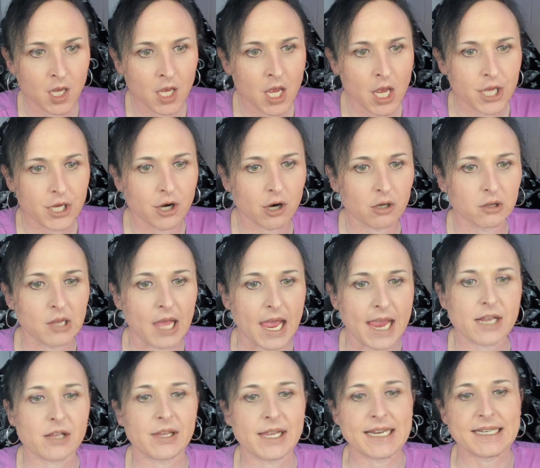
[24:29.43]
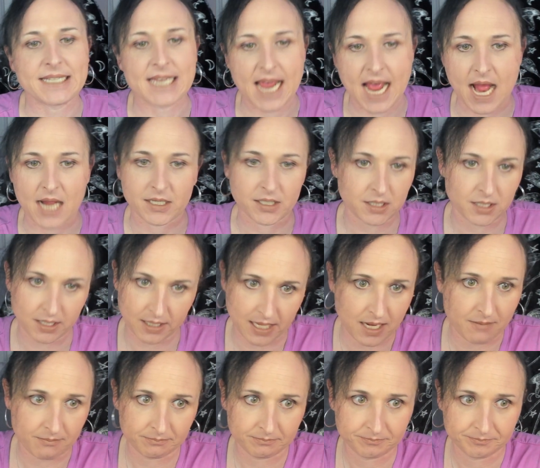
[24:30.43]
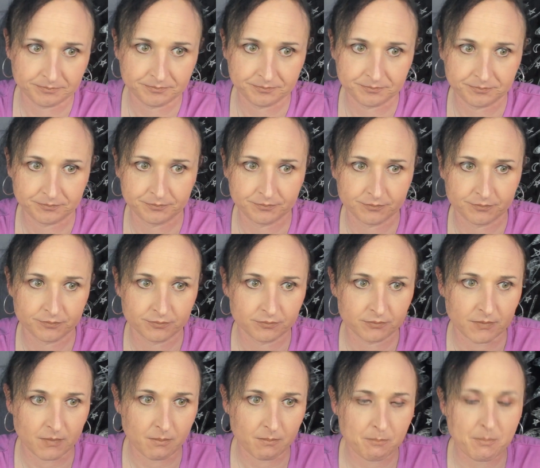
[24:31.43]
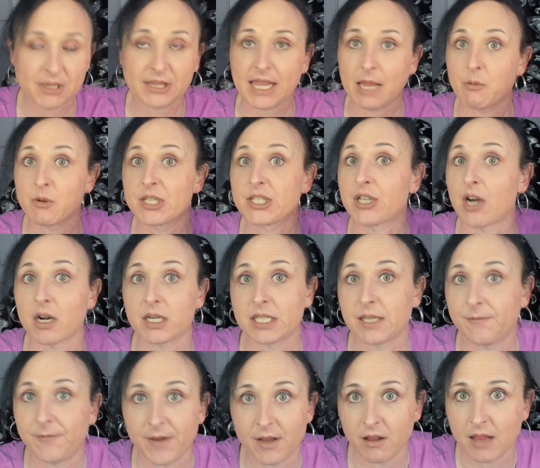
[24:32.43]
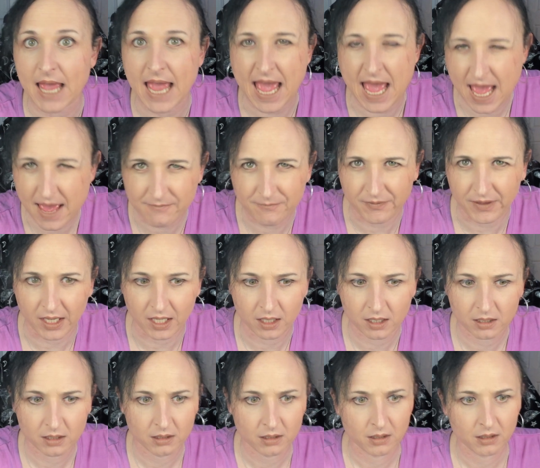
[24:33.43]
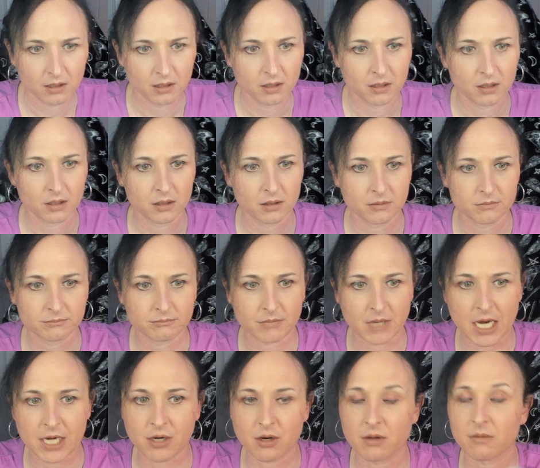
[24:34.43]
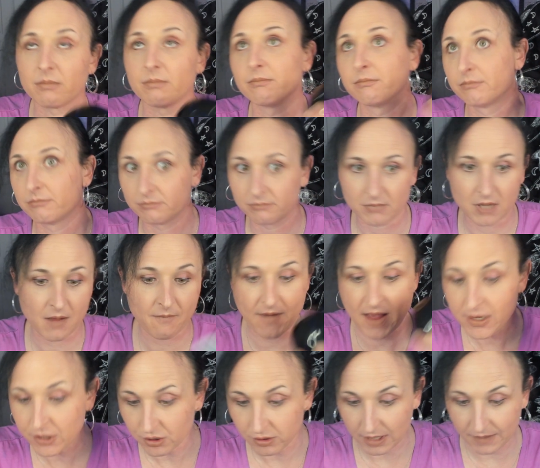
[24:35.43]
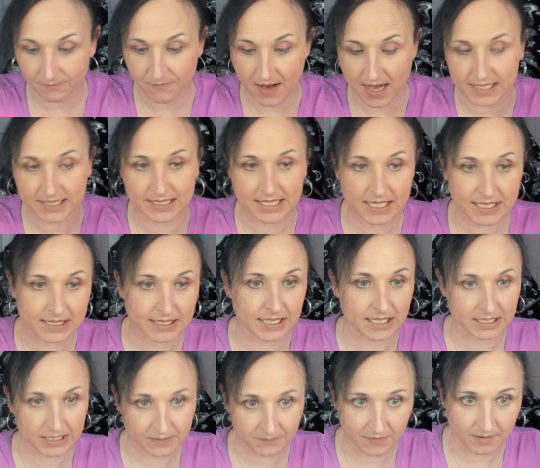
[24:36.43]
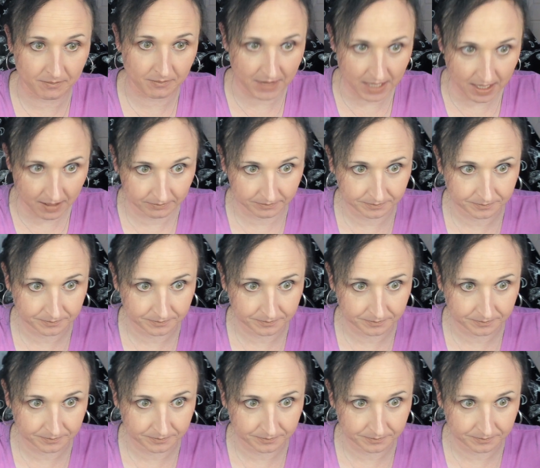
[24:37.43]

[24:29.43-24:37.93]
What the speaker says: You're likely attached to them, but they will start to feel heavy, and you'll eventually find distance from them.